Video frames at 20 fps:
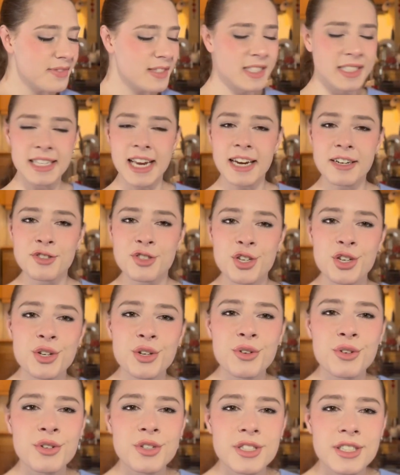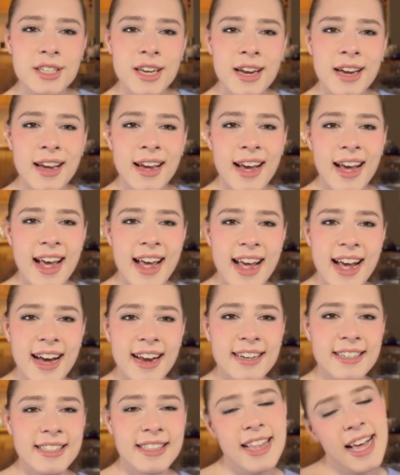stay tuned,
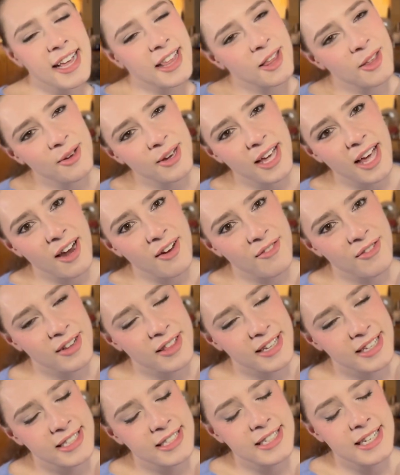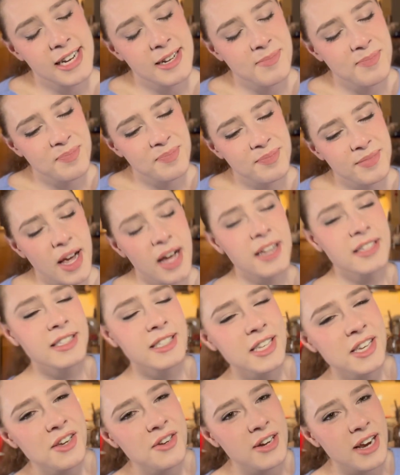and thank you again for listening. I'll
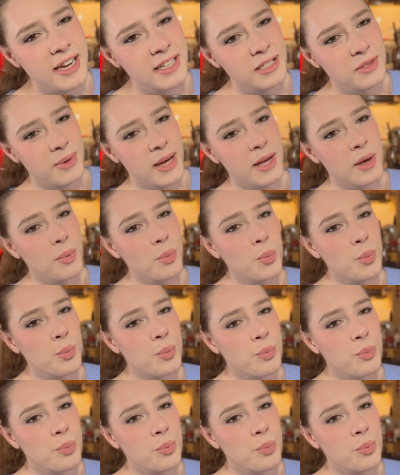see you next week.